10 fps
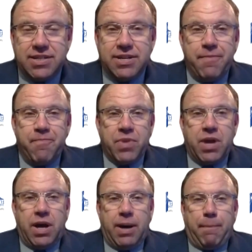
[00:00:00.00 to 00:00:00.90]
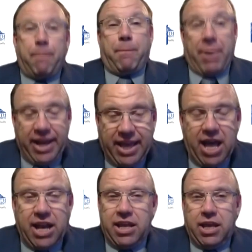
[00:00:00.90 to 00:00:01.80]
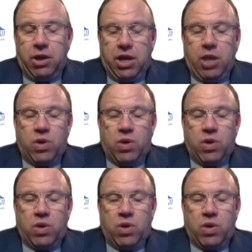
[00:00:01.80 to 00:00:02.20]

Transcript: Toledo Lucas County Health Commissioner Eric